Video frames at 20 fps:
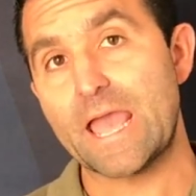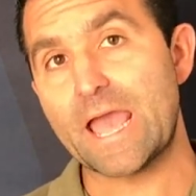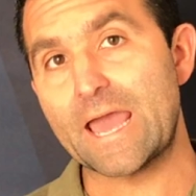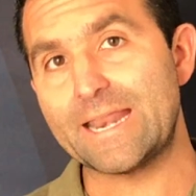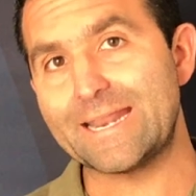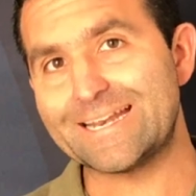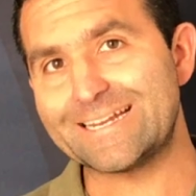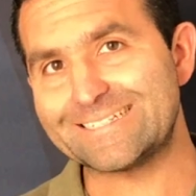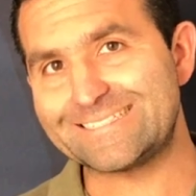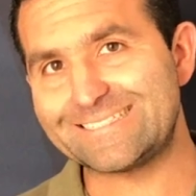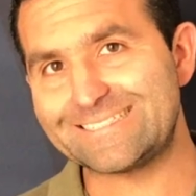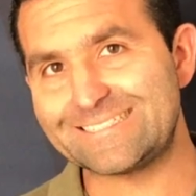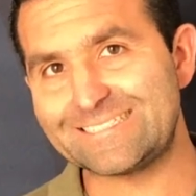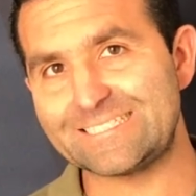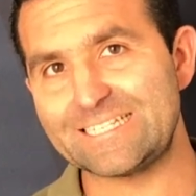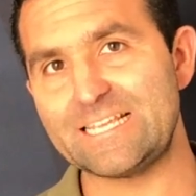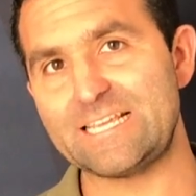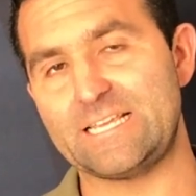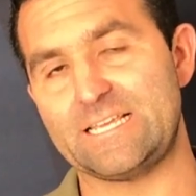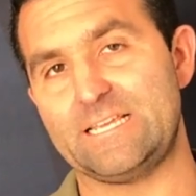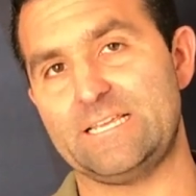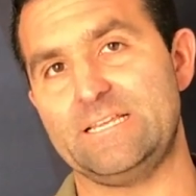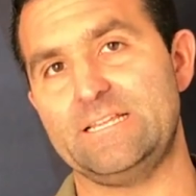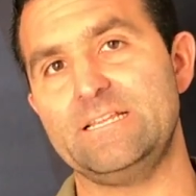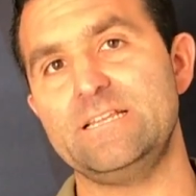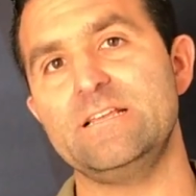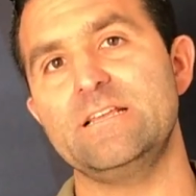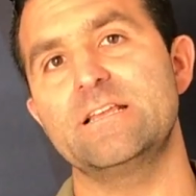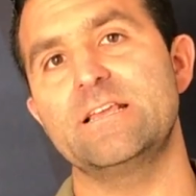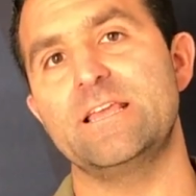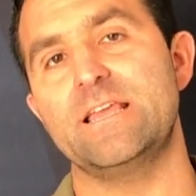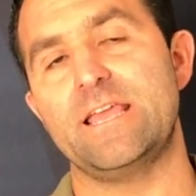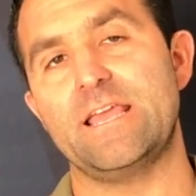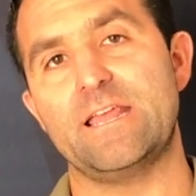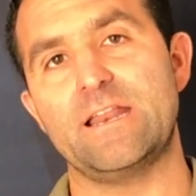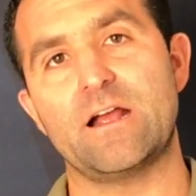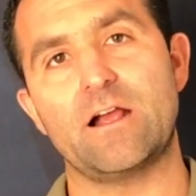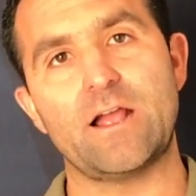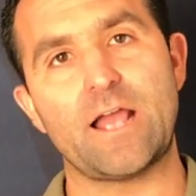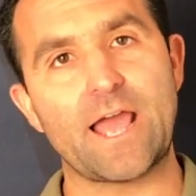And it is seen
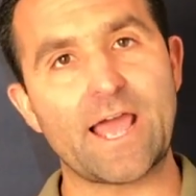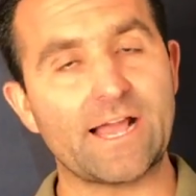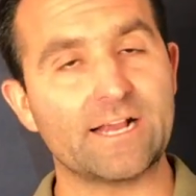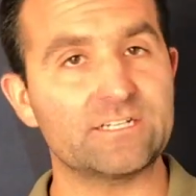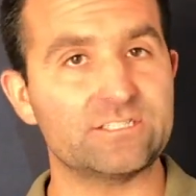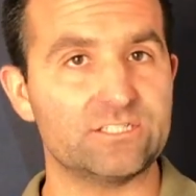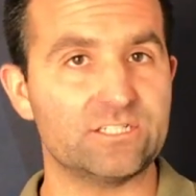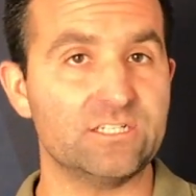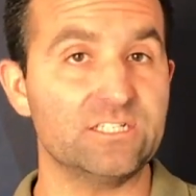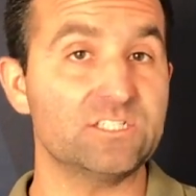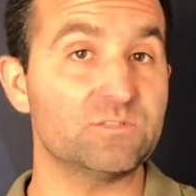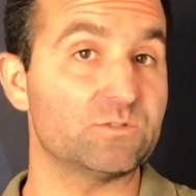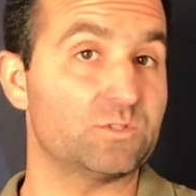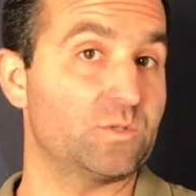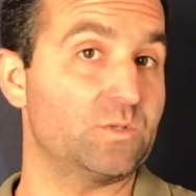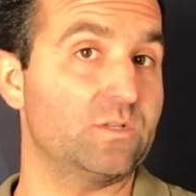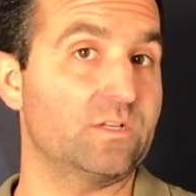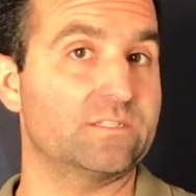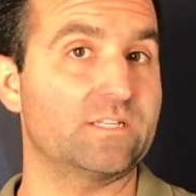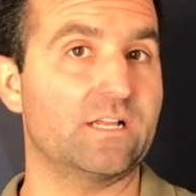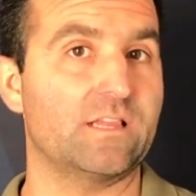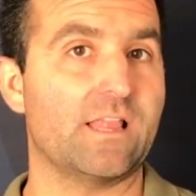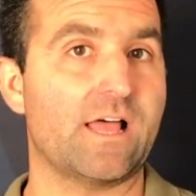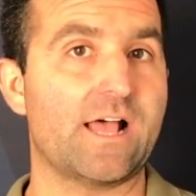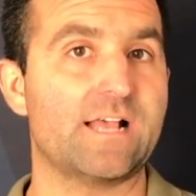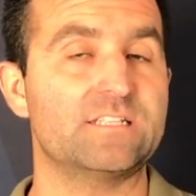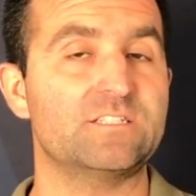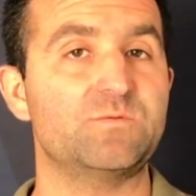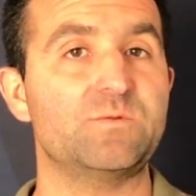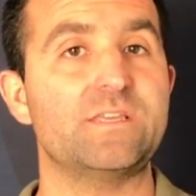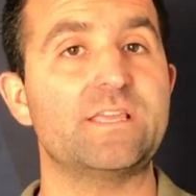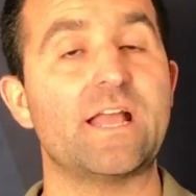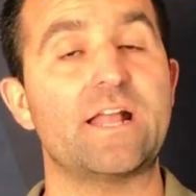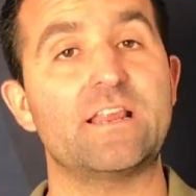in our actions, which we looked at last week,